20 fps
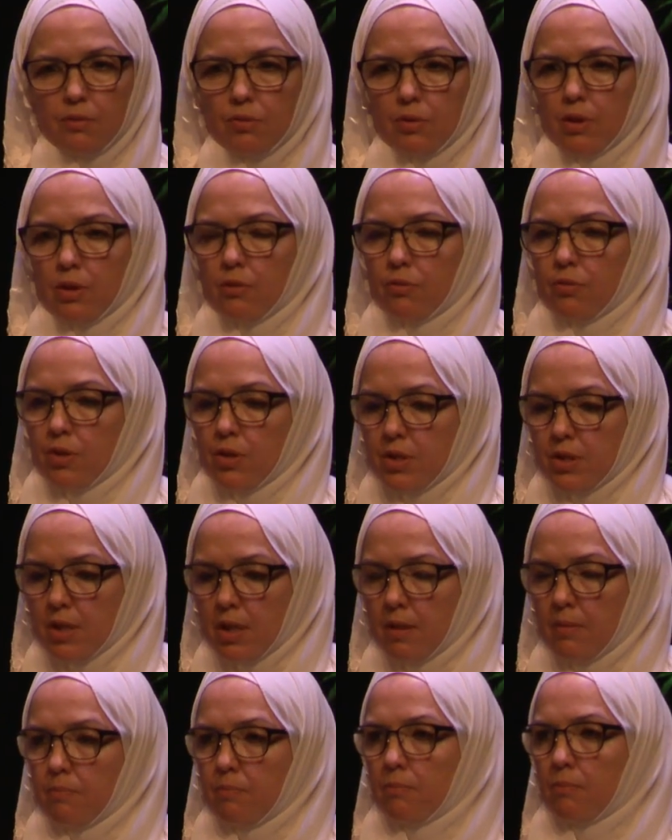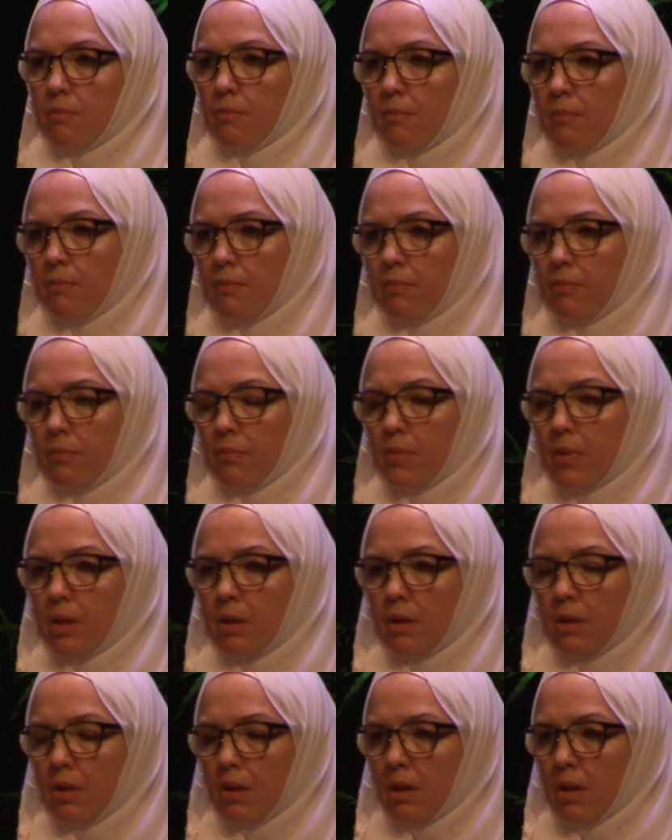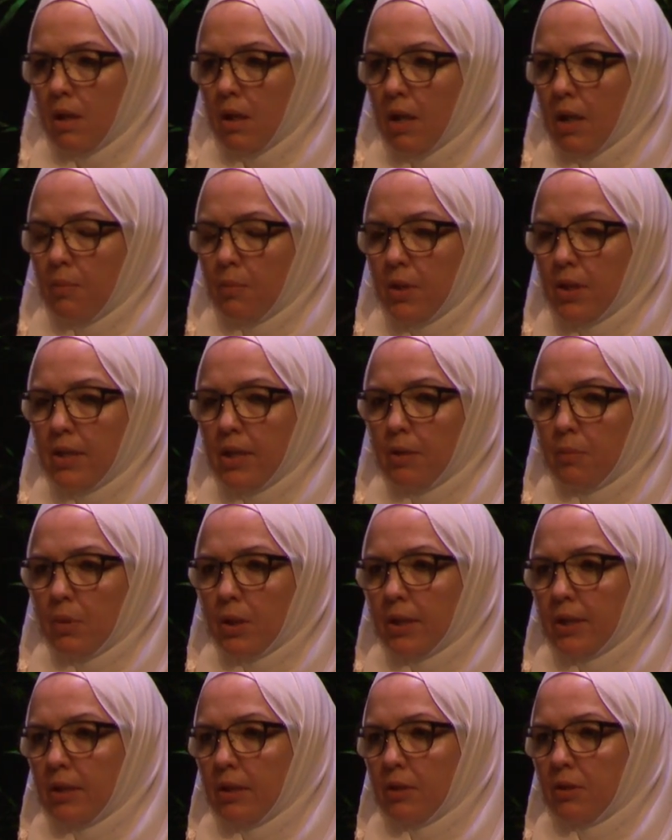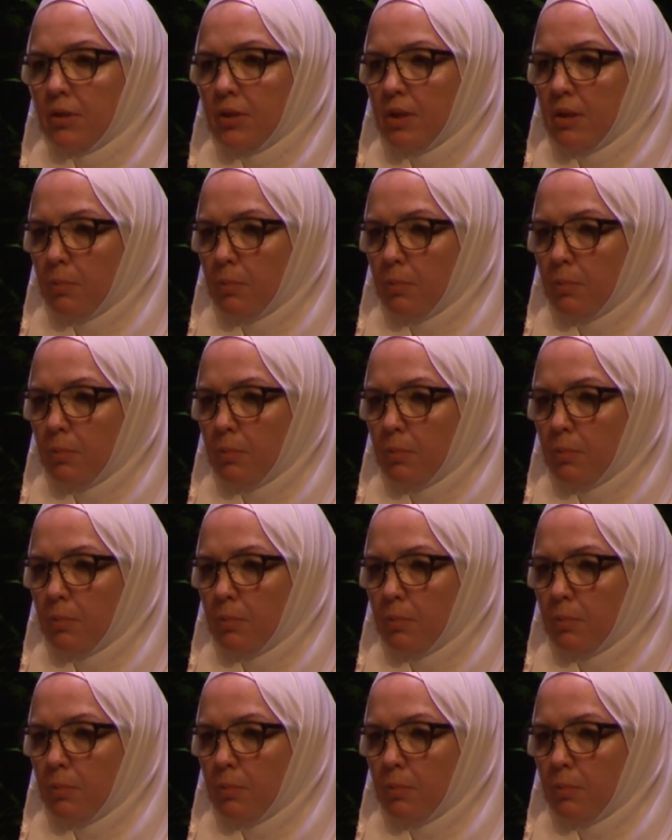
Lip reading: in front of her son. And when they were killed,